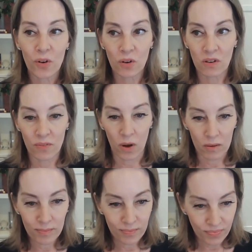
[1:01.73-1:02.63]
first of
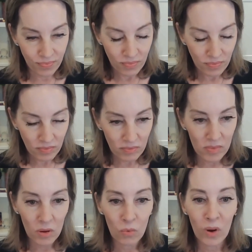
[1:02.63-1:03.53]
all,
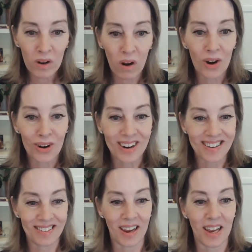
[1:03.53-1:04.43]
what are
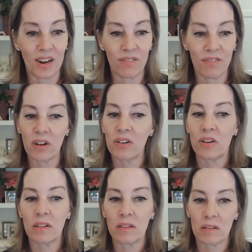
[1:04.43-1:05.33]
executive
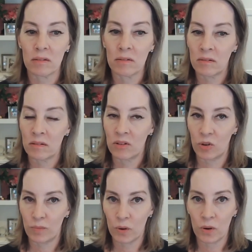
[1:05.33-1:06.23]
functions?
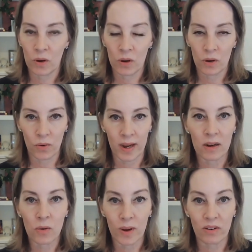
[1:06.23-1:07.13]
Super great
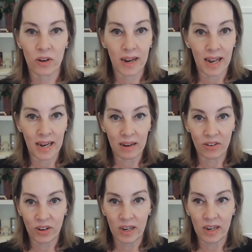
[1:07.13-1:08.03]
question.
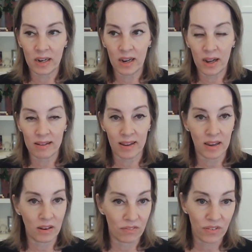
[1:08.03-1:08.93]
ADHD and
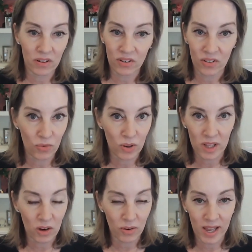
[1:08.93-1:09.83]
executive functions really
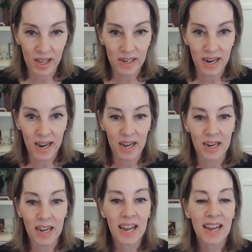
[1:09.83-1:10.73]
go hand in hand.
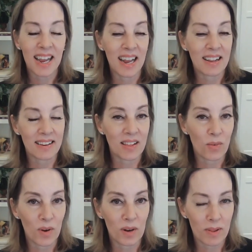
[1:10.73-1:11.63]
You can't say the
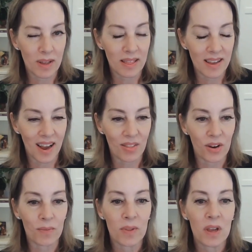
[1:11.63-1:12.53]
one without the other.